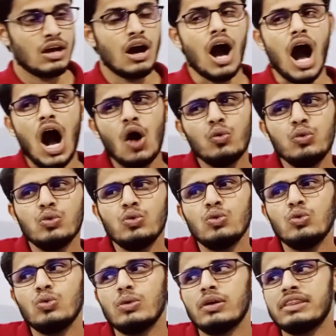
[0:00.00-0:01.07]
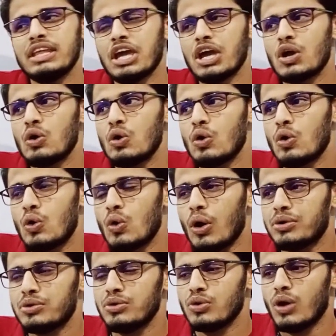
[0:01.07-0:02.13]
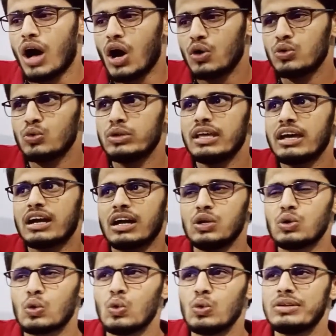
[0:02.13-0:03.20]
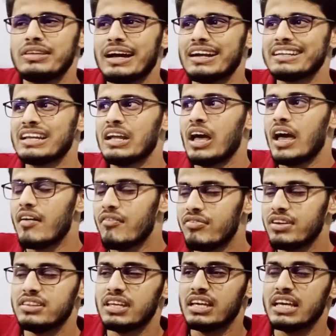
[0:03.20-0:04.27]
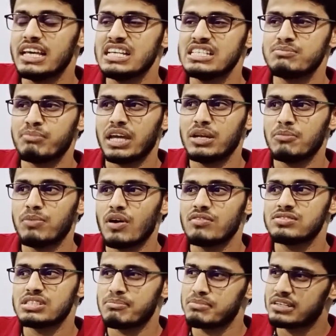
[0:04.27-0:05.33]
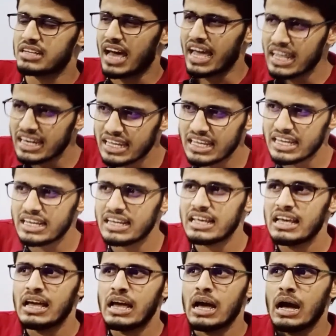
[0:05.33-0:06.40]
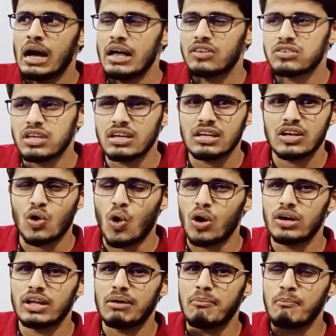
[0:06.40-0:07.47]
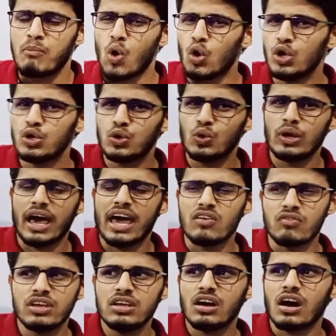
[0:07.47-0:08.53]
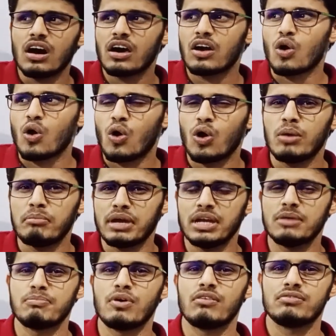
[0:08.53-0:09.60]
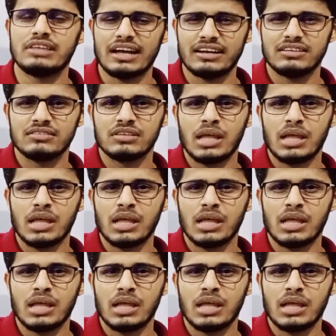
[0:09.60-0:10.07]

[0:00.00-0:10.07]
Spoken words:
How do they got to know, how do they conclude that everything is made up of some tiny thing called molecule and we are all made up of that?